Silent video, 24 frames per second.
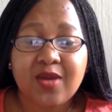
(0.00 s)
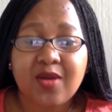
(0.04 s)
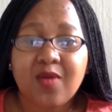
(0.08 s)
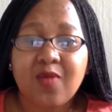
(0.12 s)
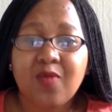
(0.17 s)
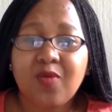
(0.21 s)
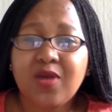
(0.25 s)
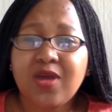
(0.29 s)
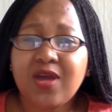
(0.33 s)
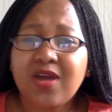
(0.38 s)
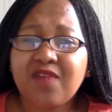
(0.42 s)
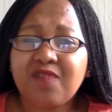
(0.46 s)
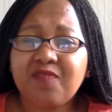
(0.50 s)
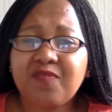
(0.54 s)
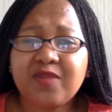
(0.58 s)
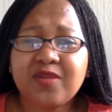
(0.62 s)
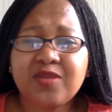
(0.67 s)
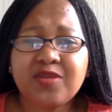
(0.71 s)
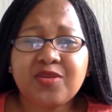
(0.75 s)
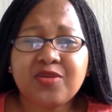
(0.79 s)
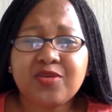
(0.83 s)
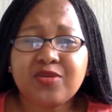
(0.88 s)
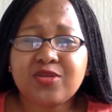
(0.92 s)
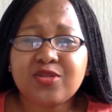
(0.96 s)
We have
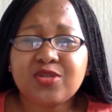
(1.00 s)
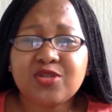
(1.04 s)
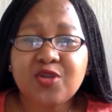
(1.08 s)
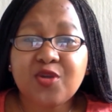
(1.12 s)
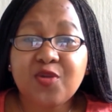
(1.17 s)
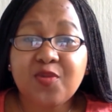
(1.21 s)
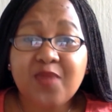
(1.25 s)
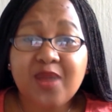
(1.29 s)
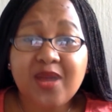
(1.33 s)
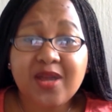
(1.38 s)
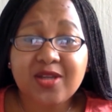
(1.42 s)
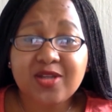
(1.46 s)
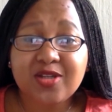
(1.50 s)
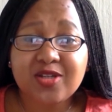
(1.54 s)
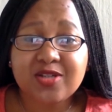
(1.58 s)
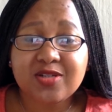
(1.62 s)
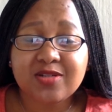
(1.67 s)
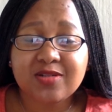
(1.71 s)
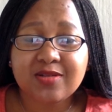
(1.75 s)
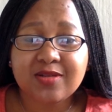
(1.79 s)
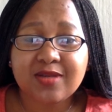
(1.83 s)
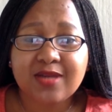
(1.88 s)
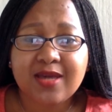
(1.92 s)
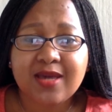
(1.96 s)
been through so much
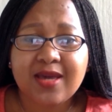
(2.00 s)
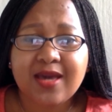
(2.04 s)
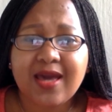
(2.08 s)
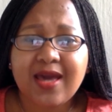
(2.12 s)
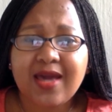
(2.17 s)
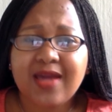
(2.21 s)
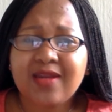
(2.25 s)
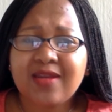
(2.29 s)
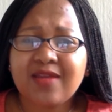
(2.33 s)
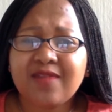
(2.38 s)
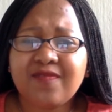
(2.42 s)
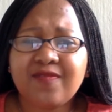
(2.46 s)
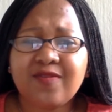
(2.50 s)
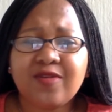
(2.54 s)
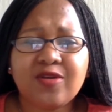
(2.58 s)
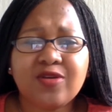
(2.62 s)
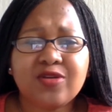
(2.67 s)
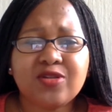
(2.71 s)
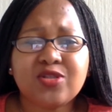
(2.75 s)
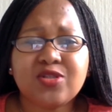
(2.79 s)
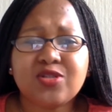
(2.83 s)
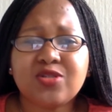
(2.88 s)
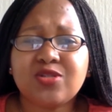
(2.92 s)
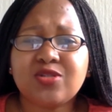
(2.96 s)
and have
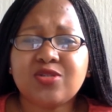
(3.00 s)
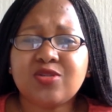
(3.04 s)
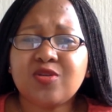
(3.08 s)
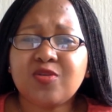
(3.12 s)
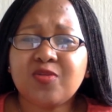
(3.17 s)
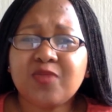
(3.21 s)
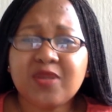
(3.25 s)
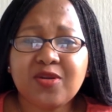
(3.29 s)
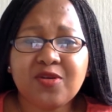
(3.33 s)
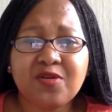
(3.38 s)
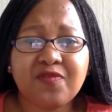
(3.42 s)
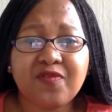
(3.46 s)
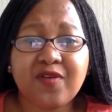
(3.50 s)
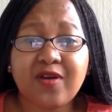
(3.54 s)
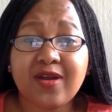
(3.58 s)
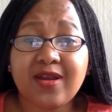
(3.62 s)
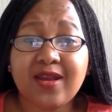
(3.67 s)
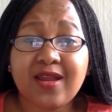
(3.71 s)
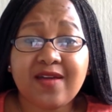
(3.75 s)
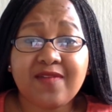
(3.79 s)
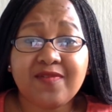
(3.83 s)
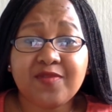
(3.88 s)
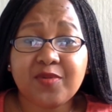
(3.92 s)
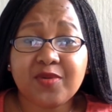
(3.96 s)
lost so many of our
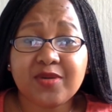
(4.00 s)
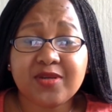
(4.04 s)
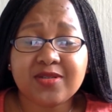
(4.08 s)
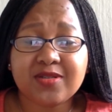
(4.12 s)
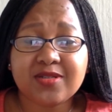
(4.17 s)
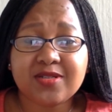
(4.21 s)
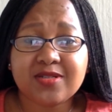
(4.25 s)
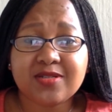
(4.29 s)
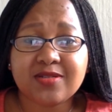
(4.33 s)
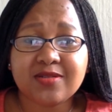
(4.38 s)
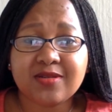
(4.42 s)
loved ones